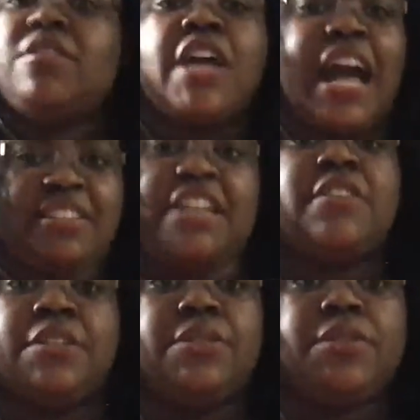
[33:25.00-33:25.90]
context
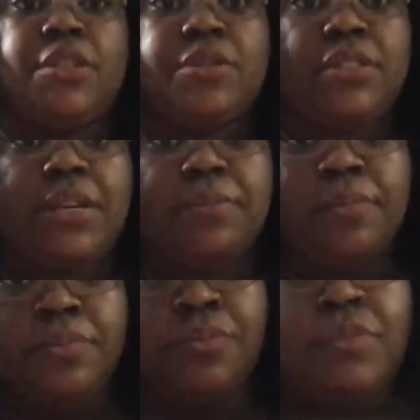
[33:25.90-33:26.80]
clues, use them.
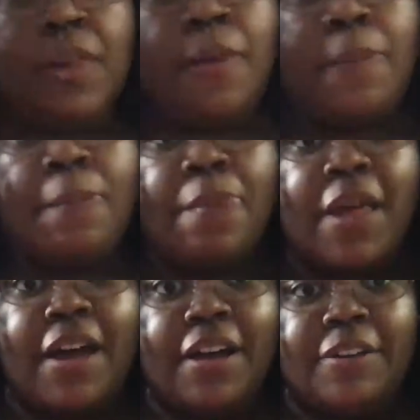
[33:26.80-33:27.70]

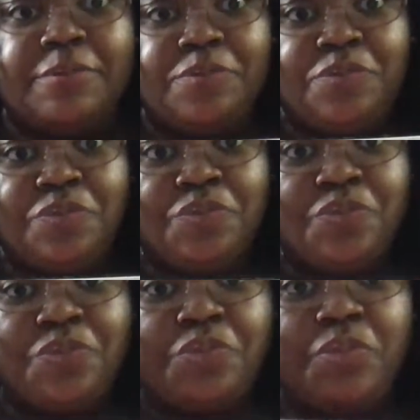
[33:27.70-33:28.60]
Uh-oh.
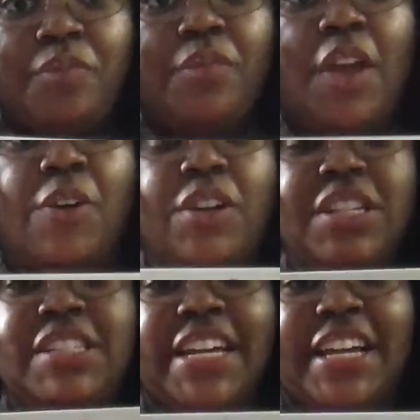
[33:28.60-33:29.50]
Hold on a
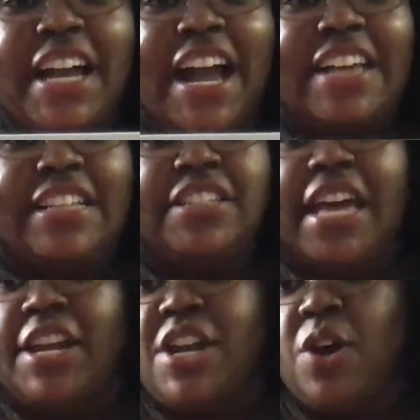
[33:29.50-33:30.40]
second, guys. I just got
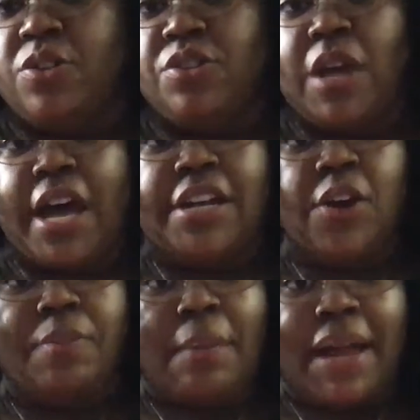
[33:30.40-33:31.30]
a note, uh,
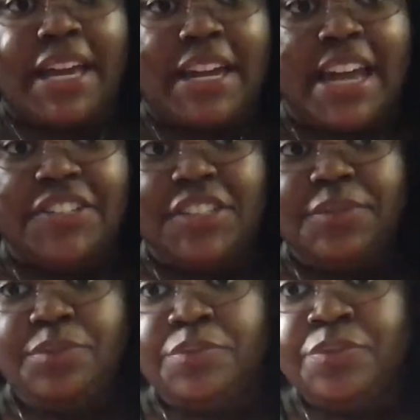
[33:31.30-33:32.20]
note about my
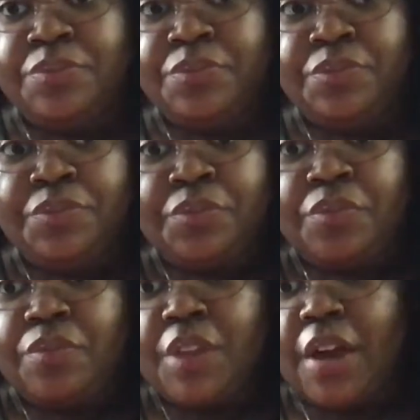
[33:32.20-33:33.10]
connection.
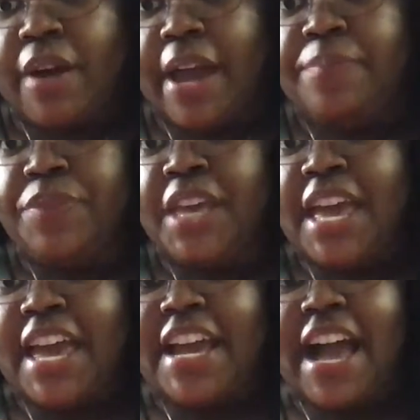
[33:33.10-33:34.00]
Okay.
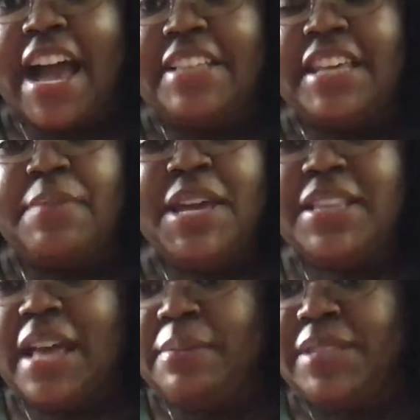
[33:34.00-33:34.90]
Hey guys, give me a
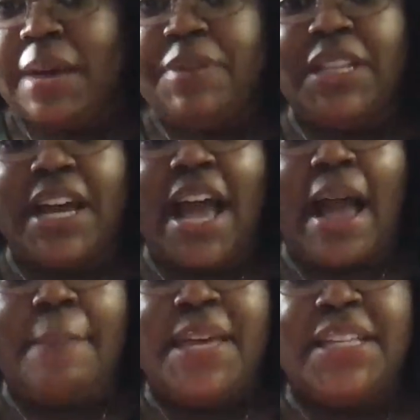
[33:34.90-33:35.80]
thumbs up in the
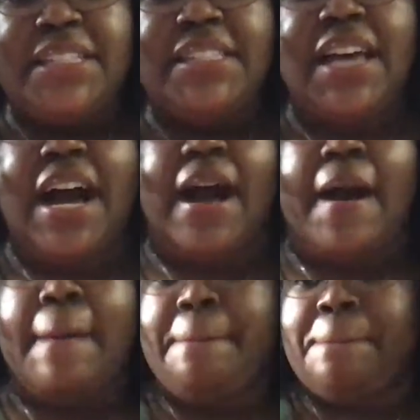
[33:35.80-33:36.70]
comments
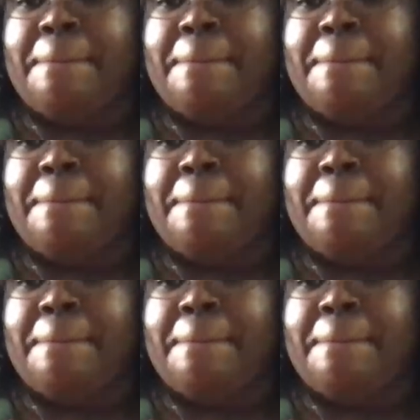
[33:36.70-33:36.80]
um,